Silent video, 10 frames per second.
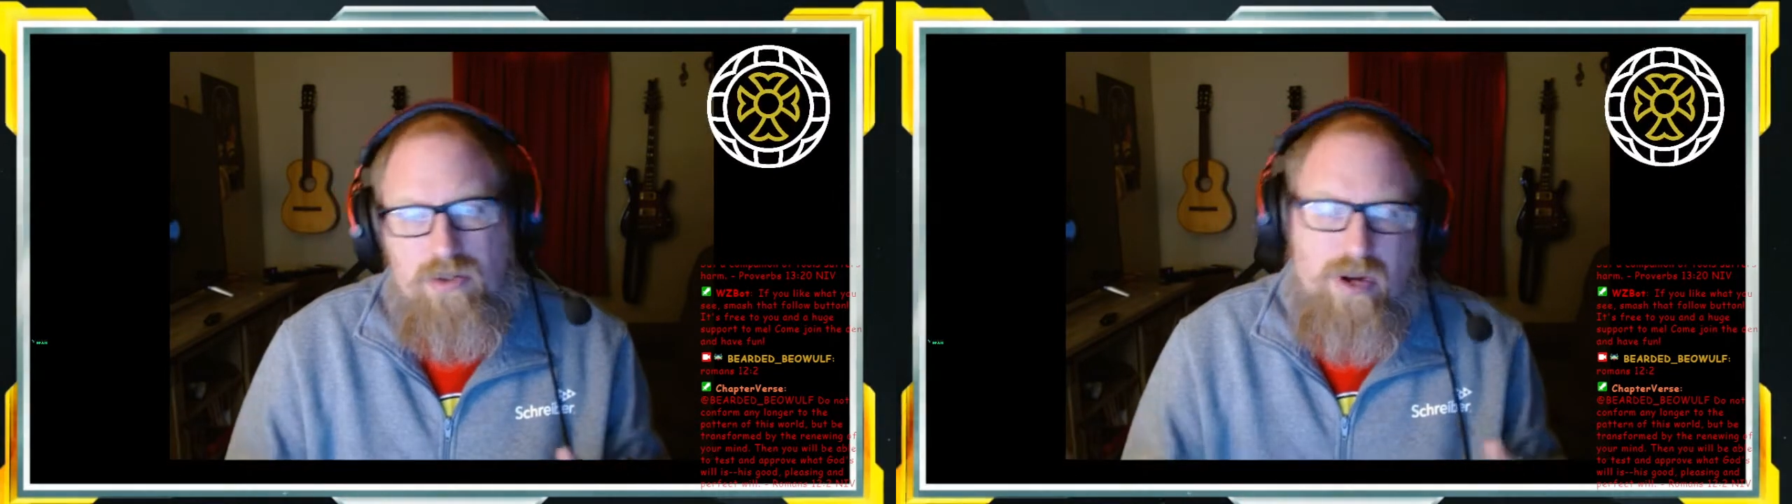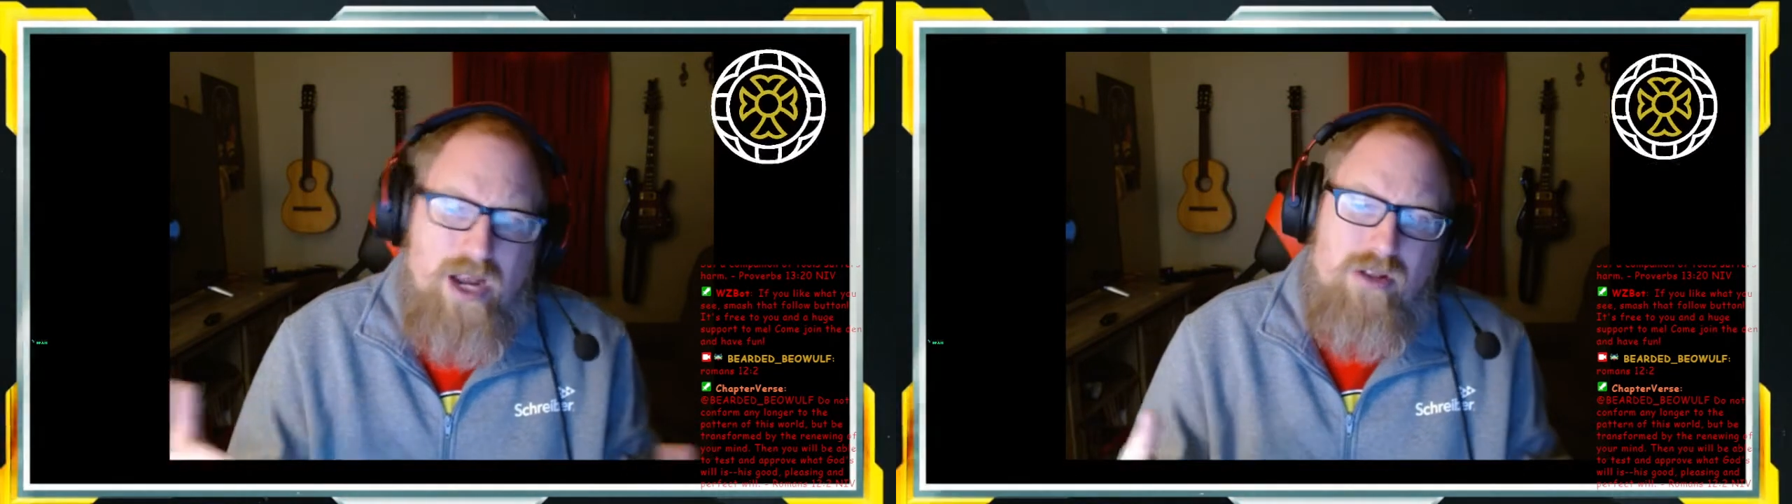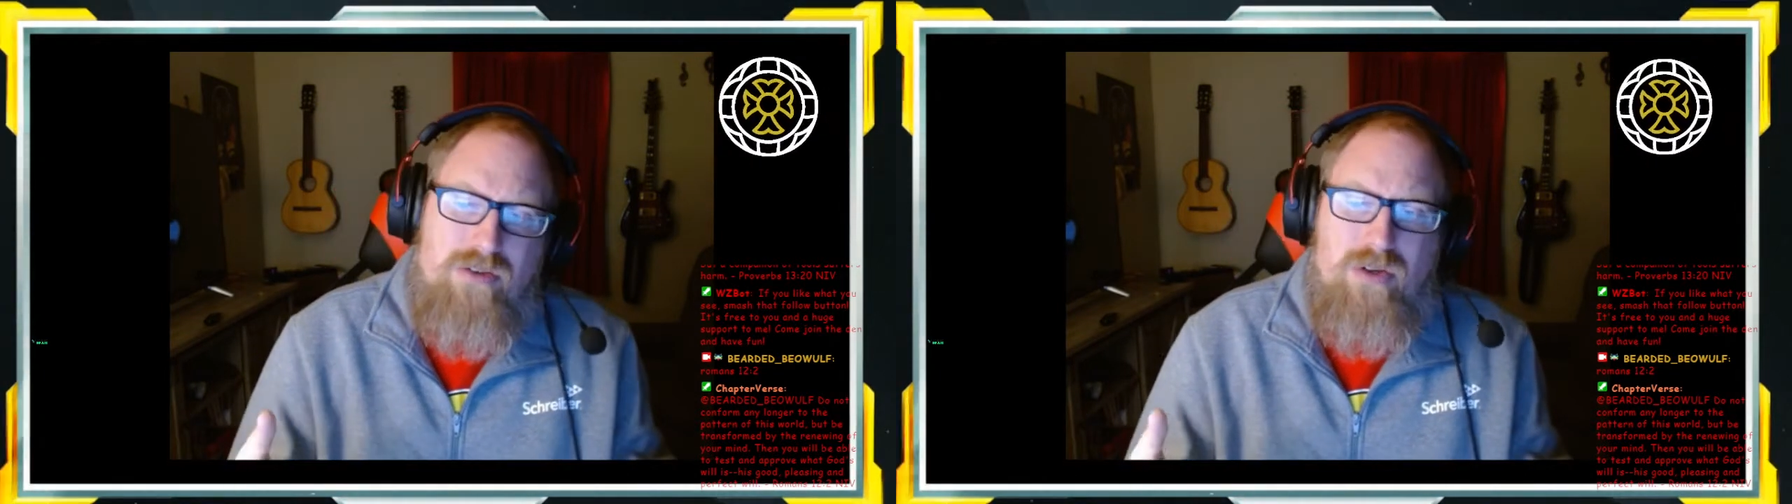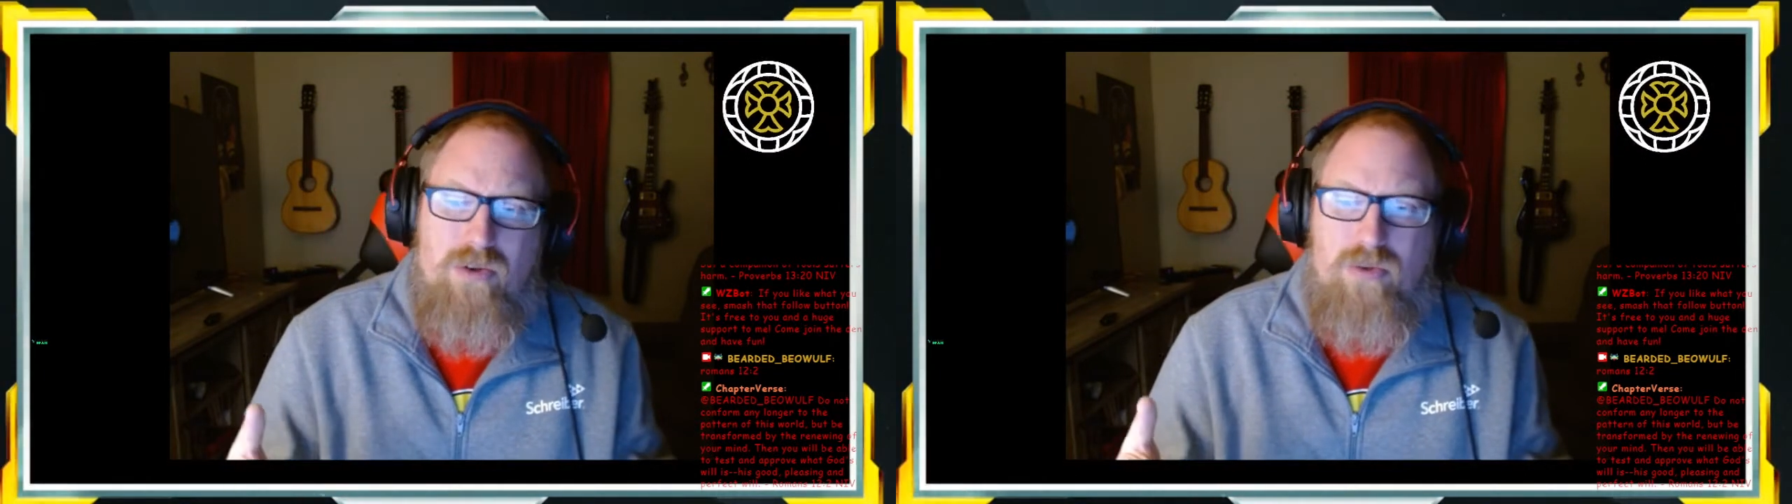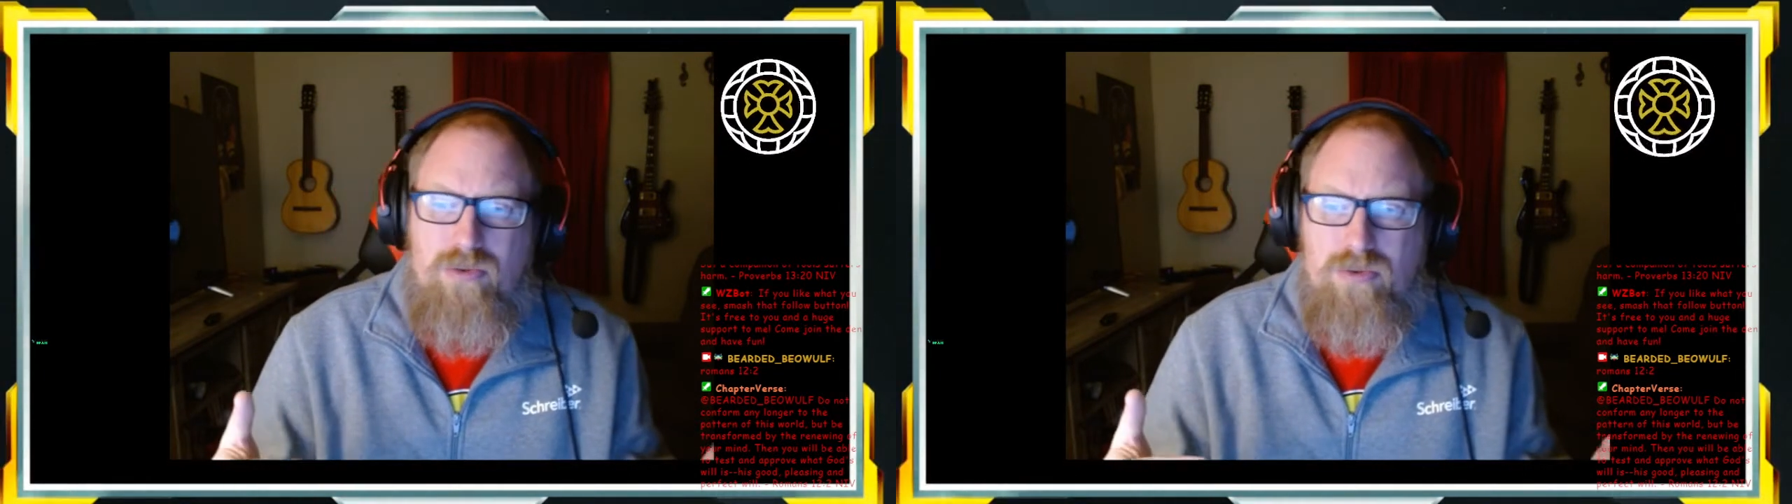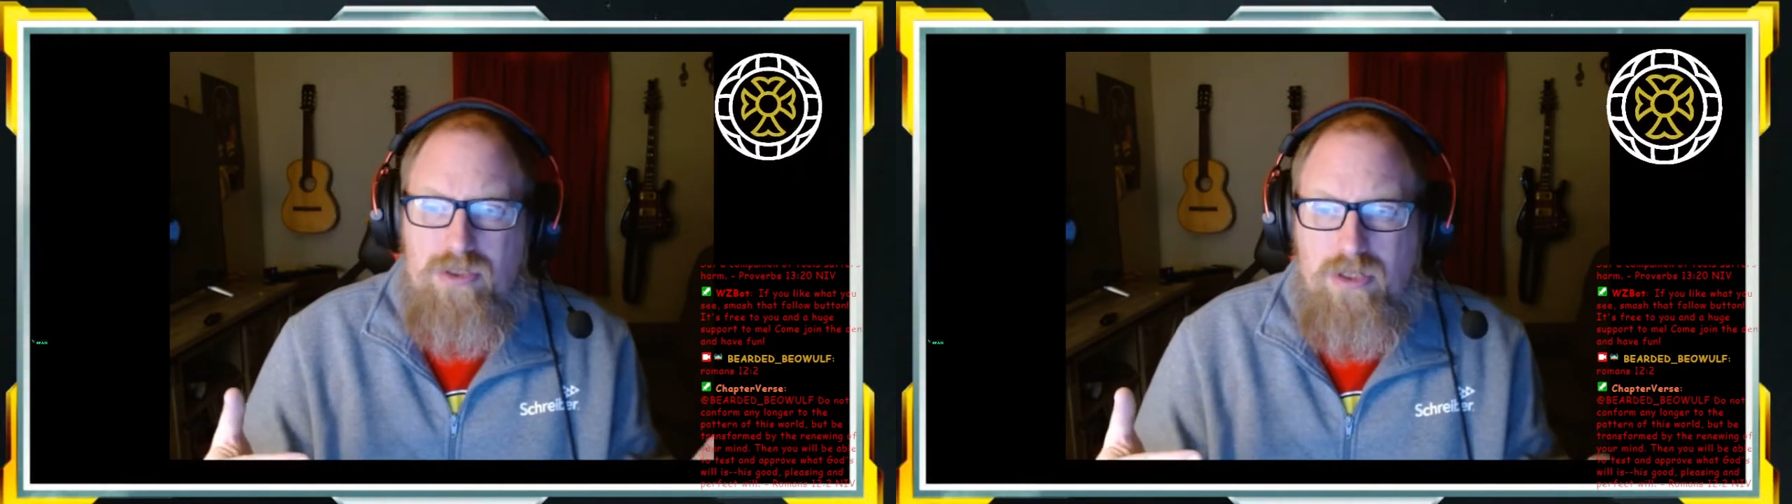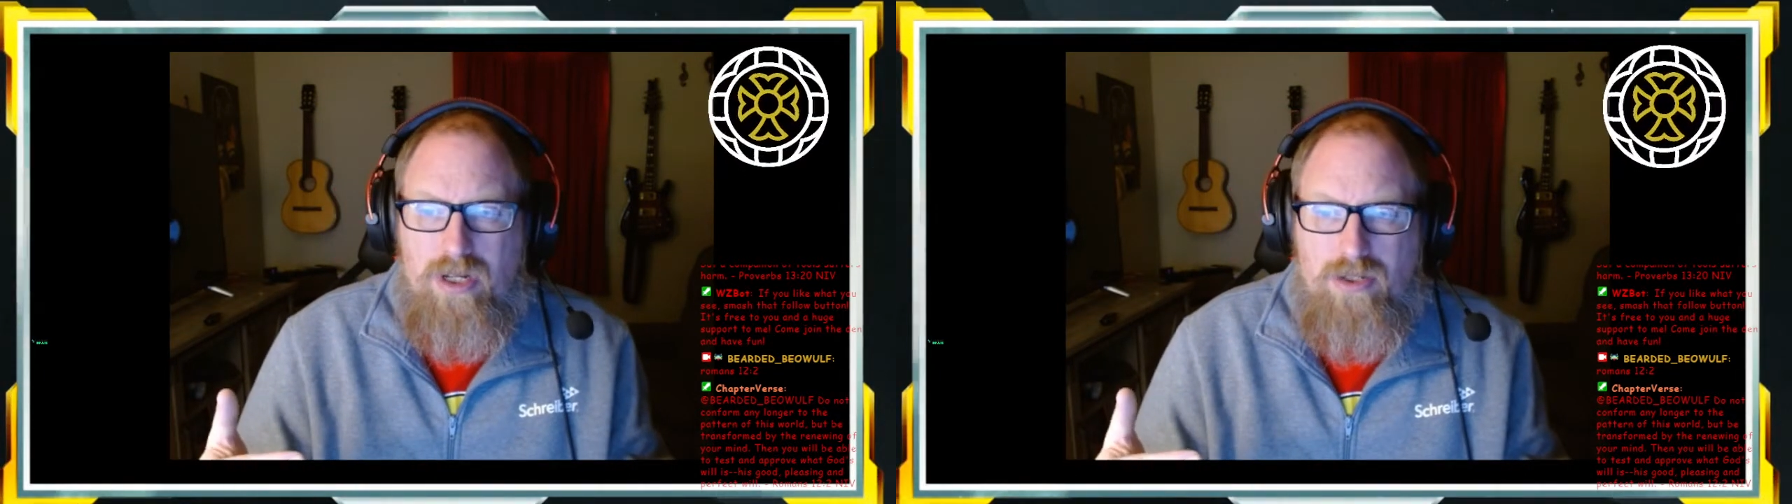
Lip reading: their attitudes,